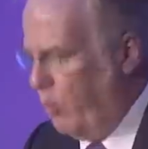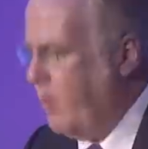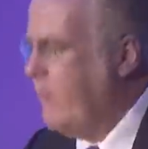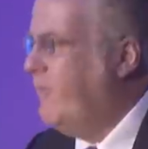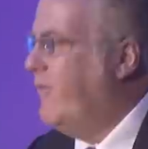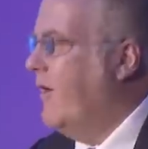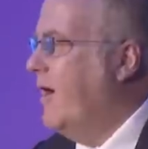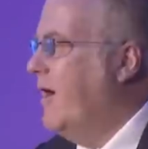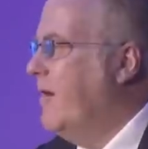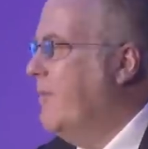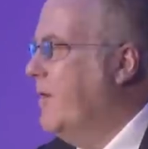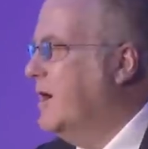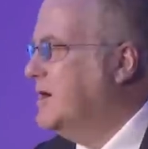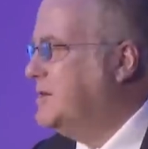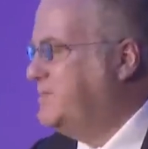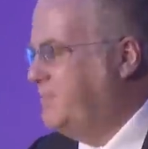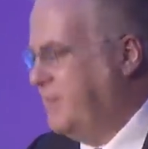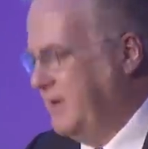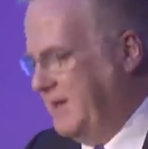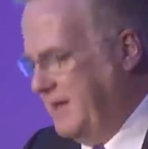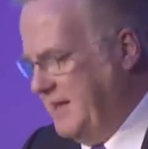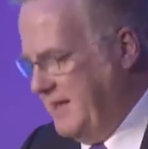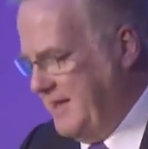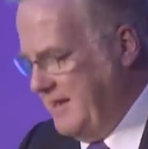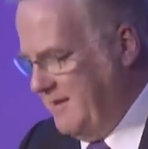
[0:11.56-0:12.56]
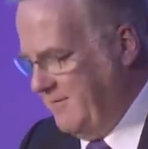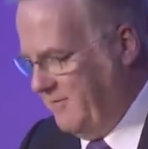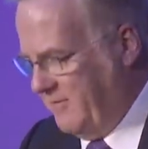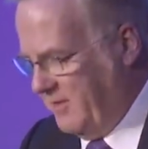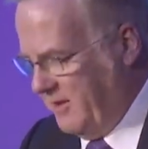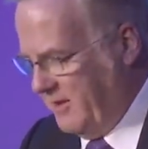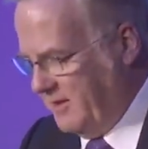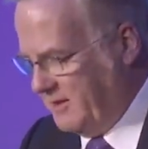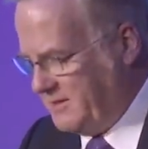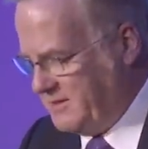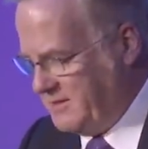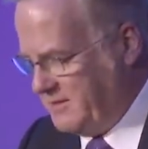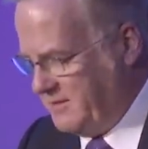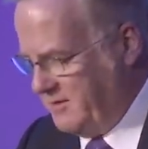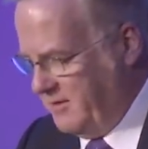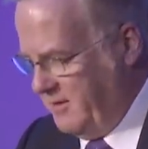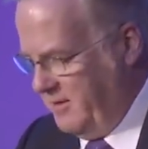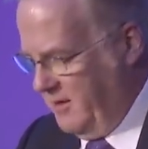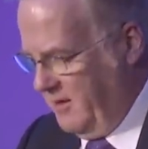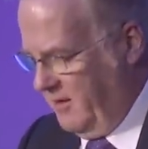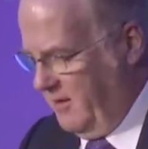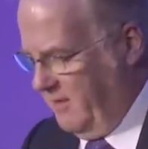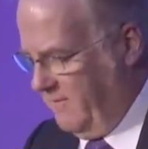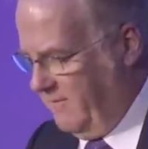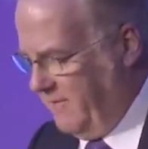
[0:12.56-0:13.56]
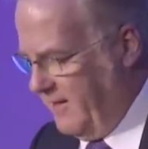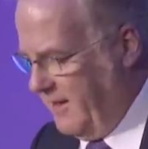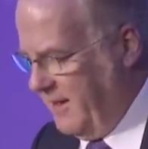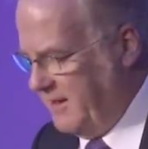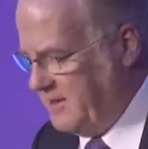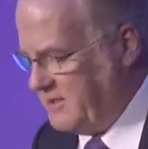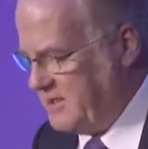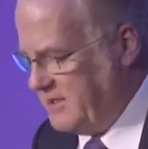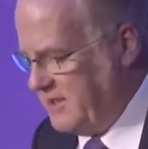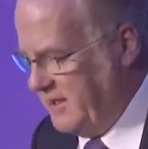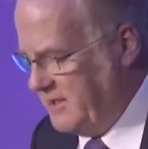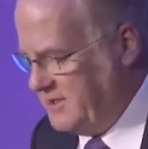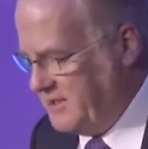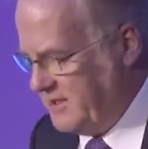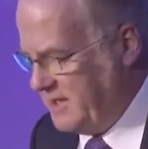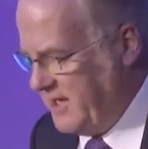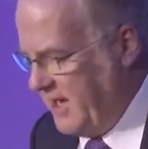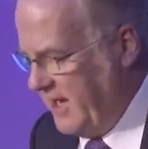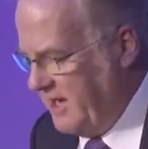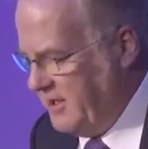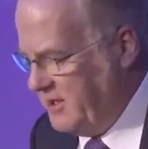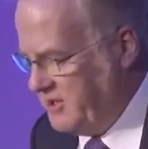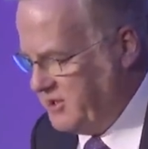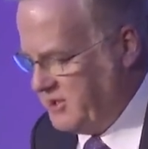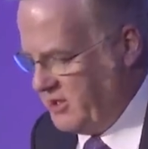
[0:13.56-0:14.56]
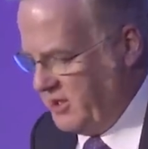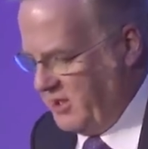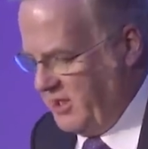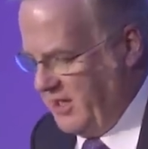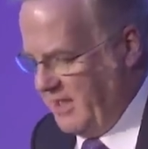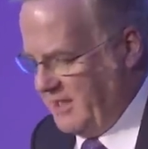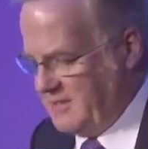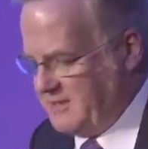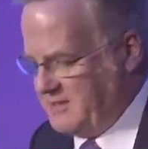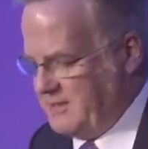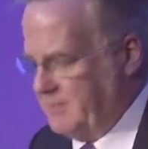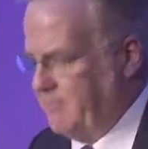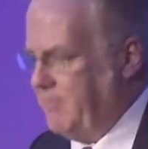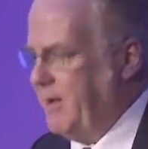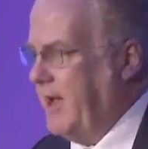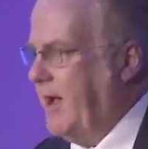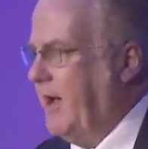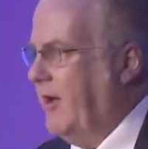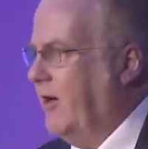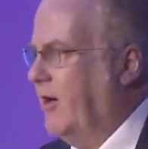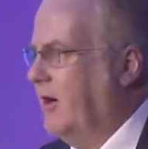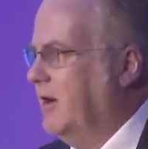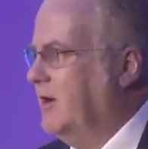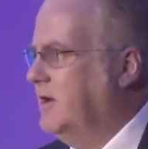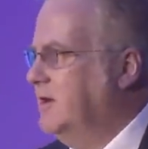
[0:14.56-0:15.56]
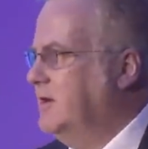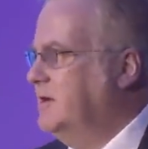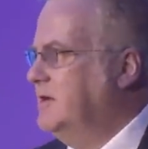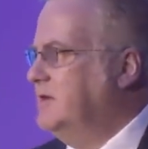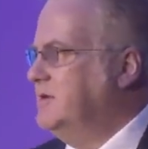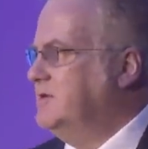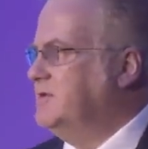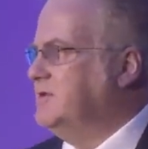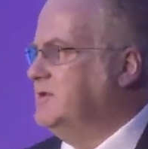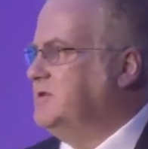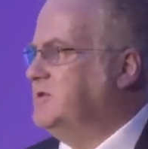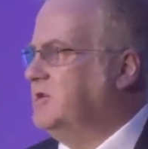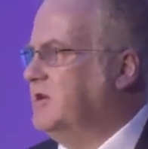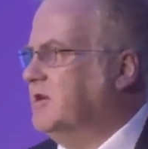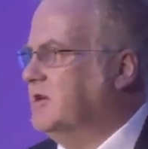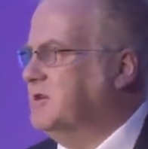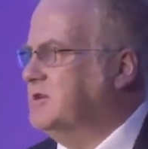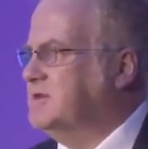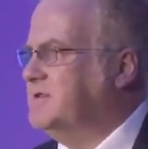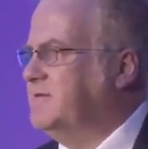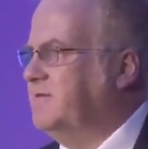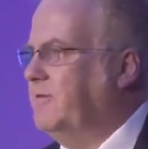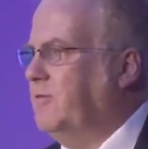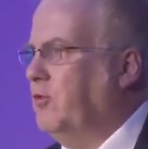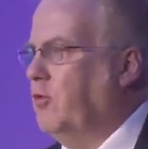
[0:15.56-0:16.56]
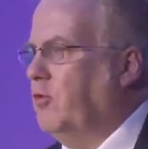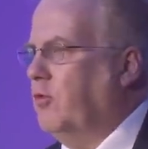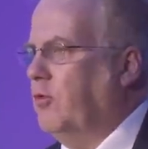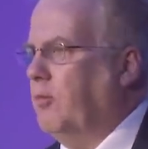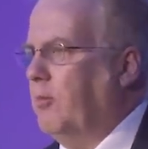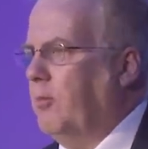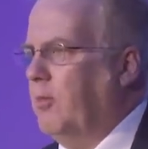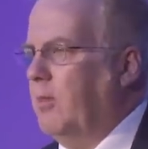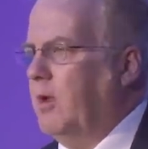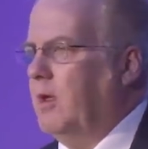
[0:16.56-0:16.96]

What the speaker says: We very much believe that financial education has the power to transform